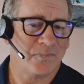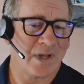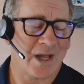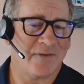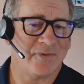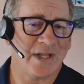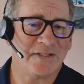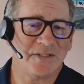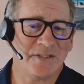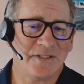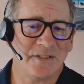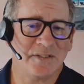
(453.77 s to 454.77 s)
have
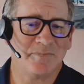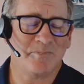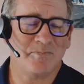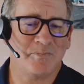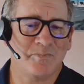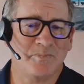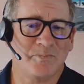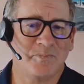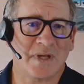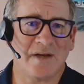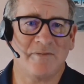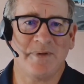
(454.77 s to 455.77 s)
licenses
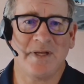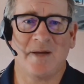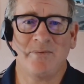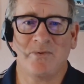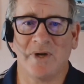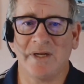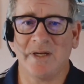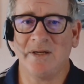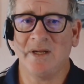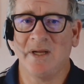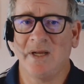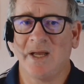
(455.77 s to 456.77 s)
kind of be upgraded,
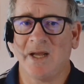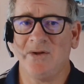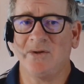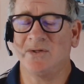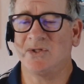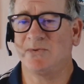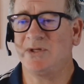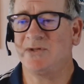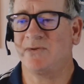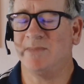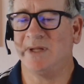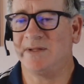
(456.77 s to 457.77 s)
and you can switch
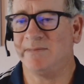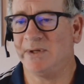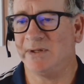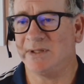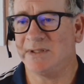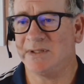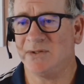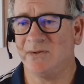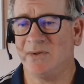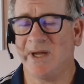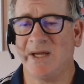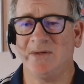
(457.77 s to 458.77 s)
from monthly billing
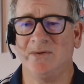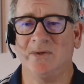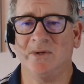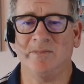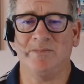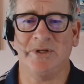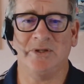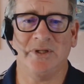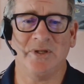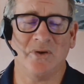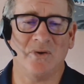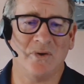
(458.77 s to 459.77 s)
to annual
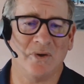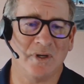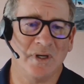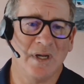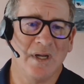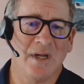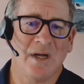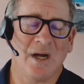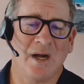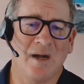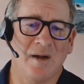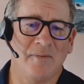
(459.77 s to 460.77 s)
billing or
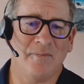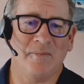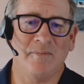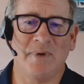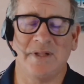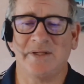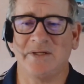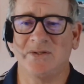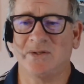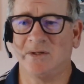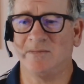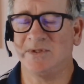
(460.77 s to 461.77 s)
monthly
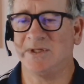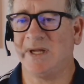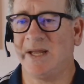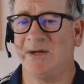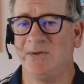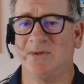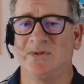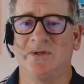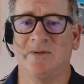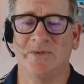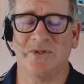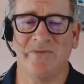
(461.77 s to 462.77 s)
term to annual
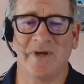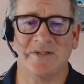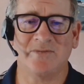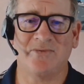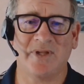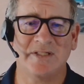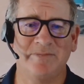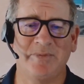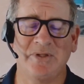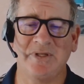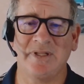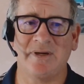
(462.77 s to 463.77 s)
term. So you've got some
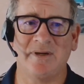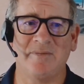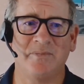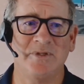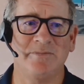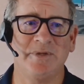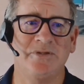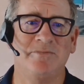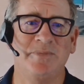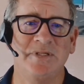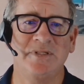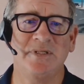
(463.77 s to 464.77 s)
flexibility there to meet your
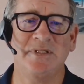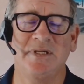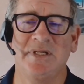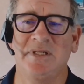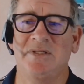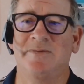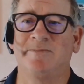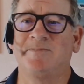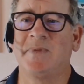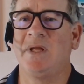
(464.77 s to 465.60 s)
business needs.